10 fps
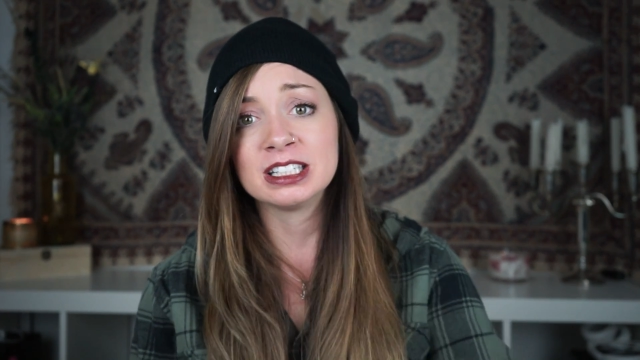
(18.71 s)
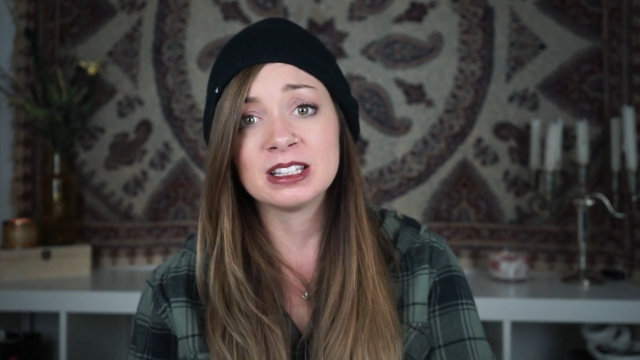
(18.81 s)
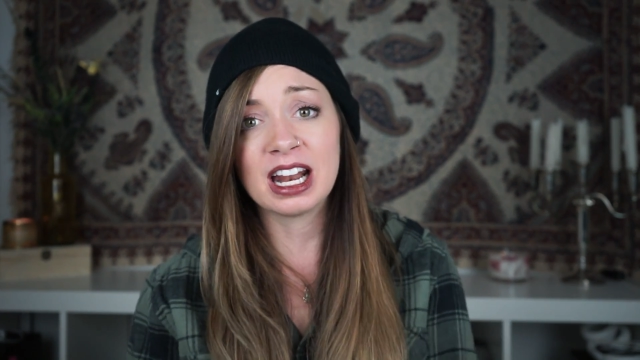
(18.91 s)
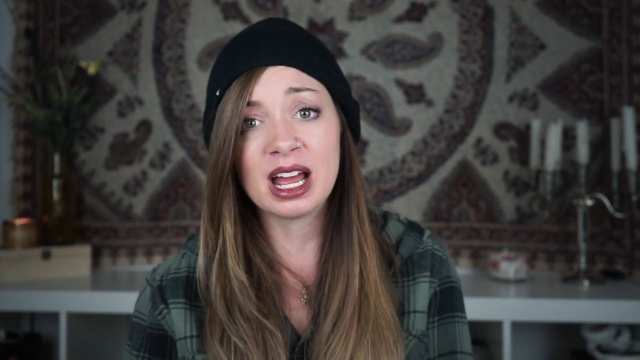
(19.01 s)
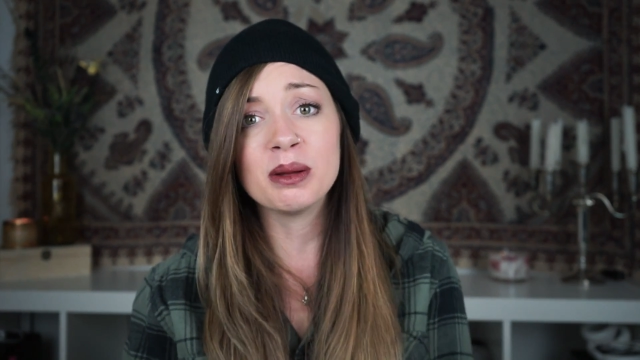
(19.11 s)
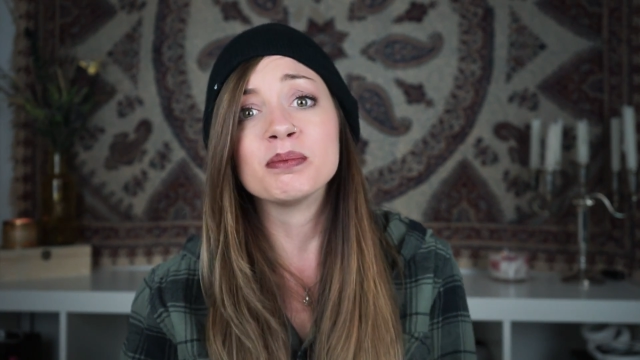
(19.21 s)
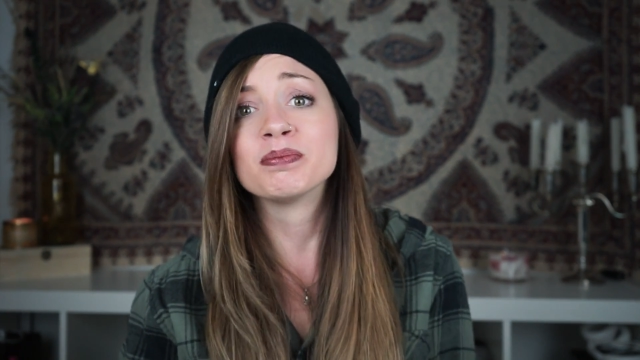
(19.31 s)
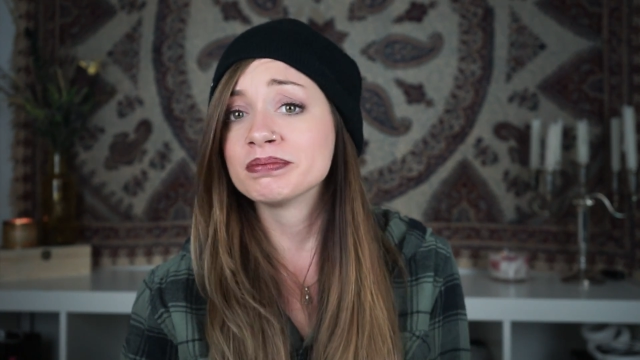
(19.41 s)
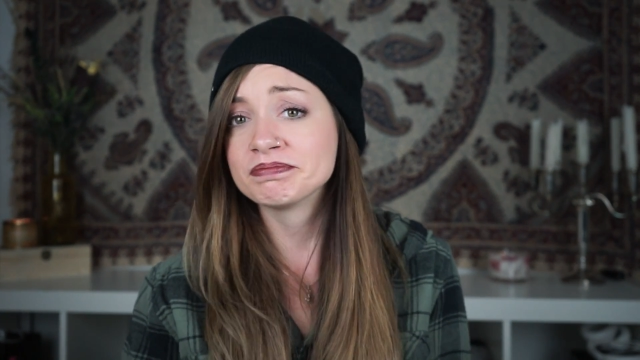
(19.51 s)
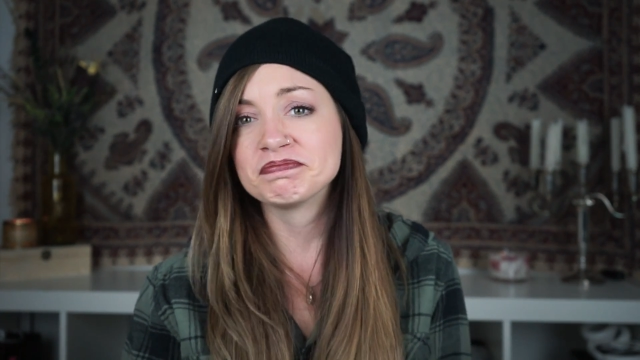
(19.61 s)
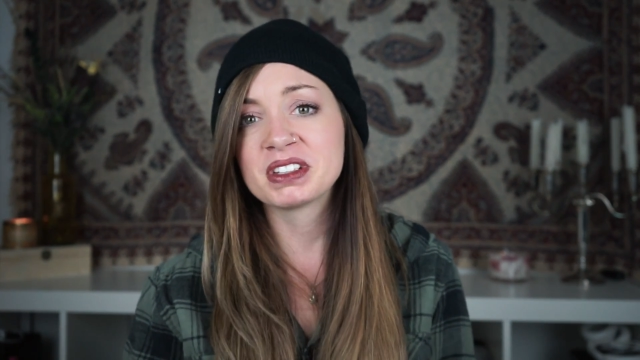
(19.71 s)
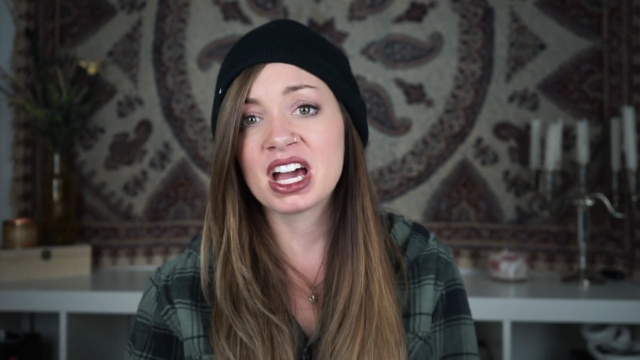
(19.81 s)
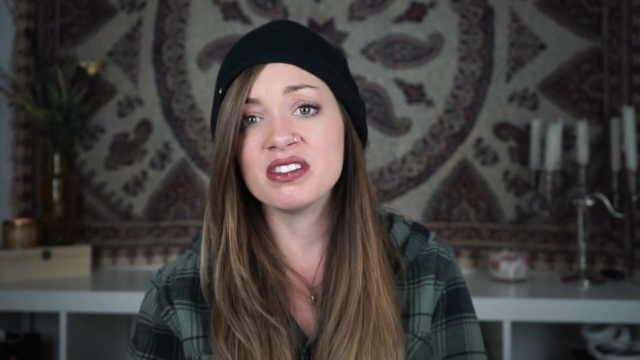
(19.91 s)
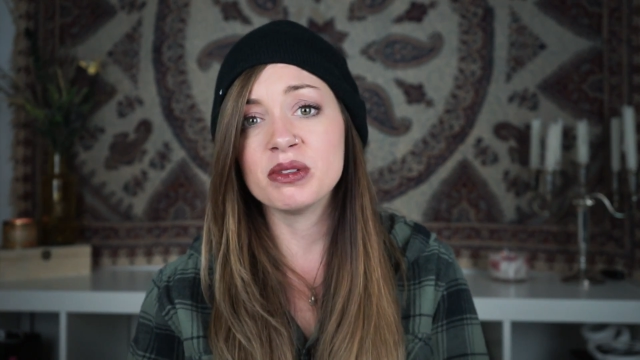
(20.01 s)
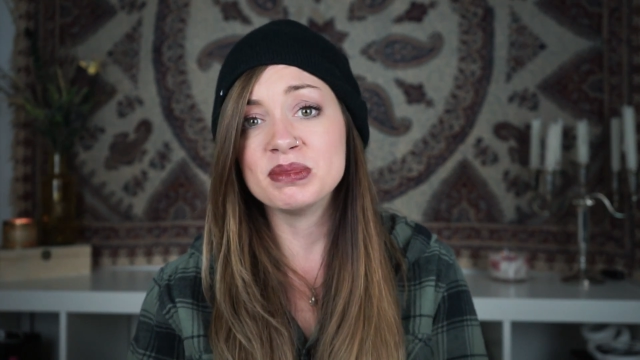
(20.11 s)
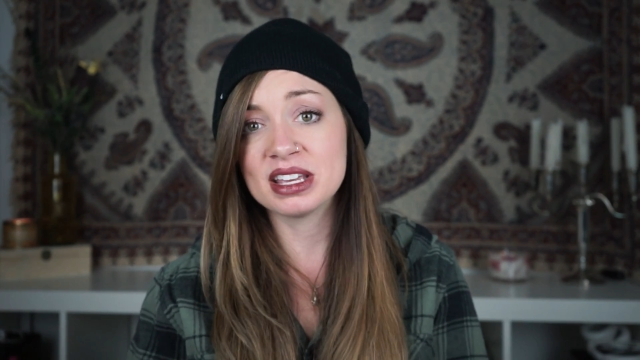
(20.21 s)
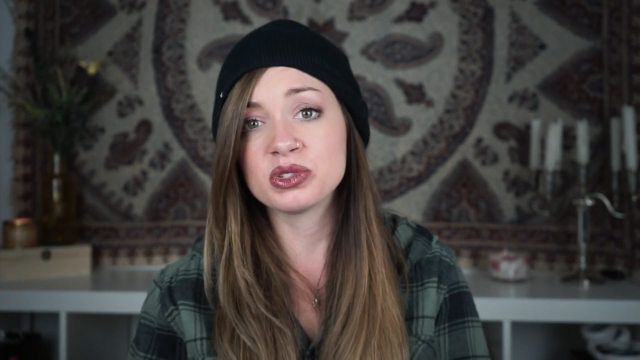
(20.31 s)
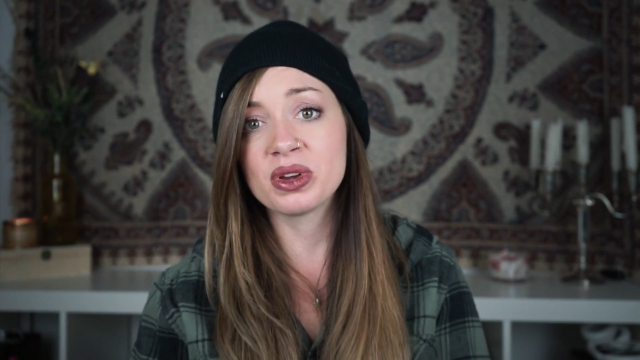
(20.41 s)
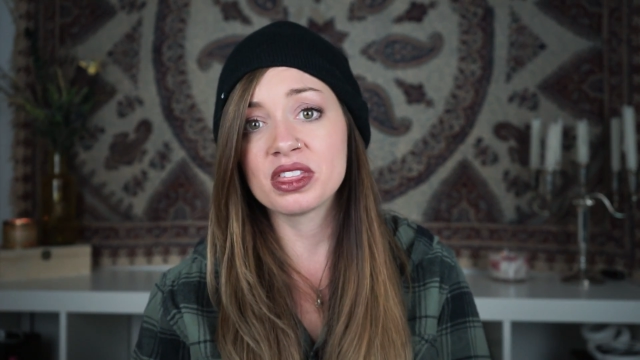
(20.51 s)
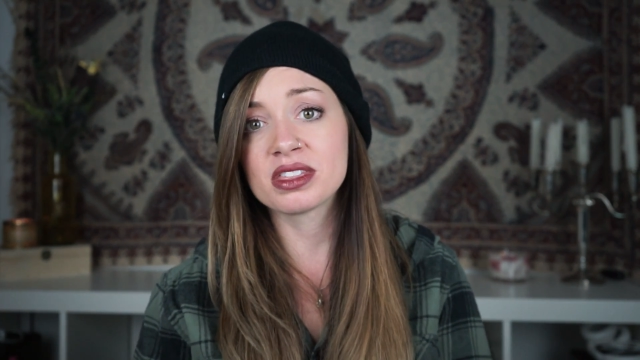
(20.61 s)
that I'm kind of
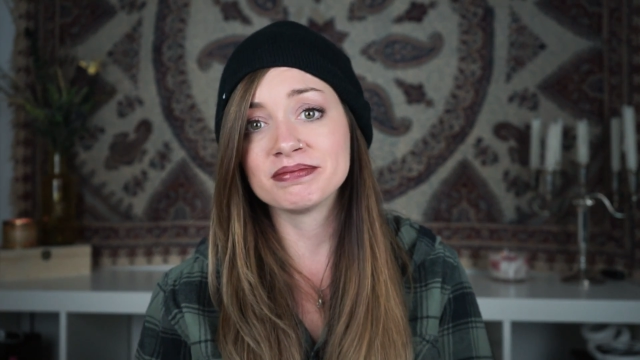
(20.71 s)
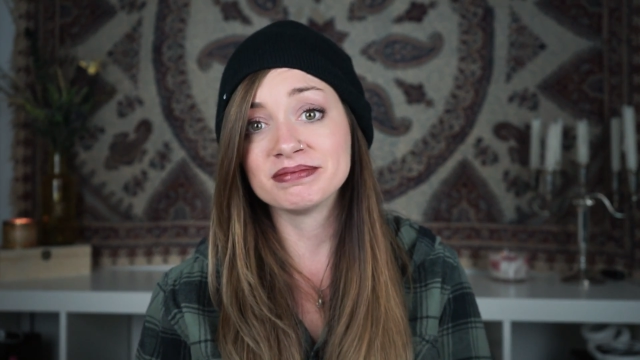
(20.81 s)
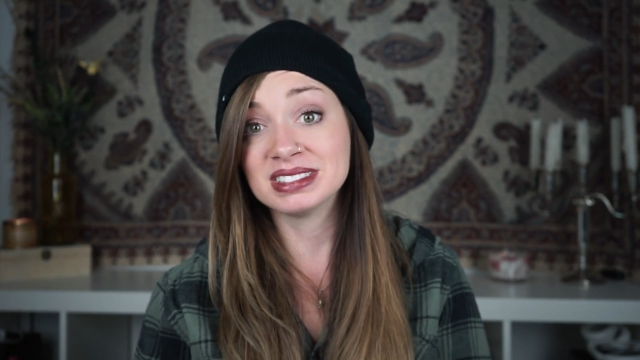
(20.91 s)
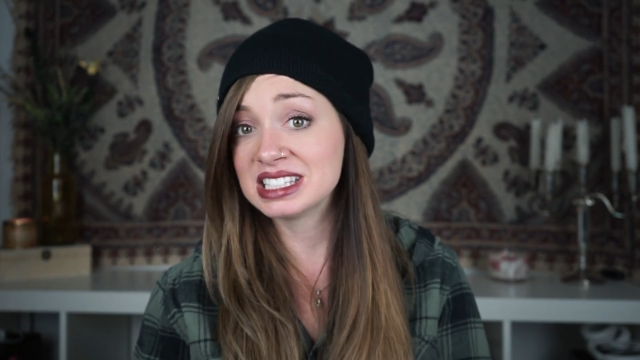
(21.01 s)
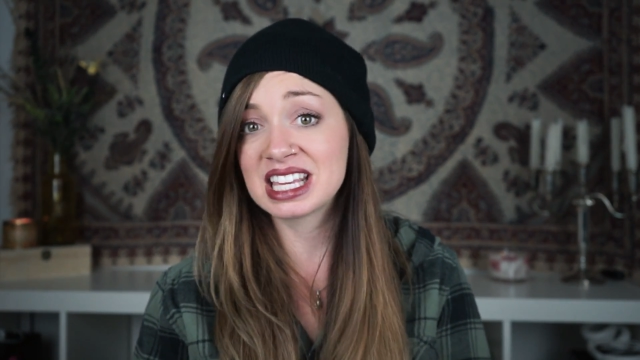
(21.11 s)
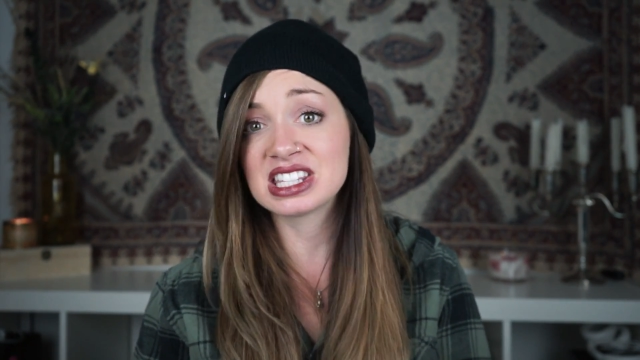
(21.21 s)
obsessed with. Let's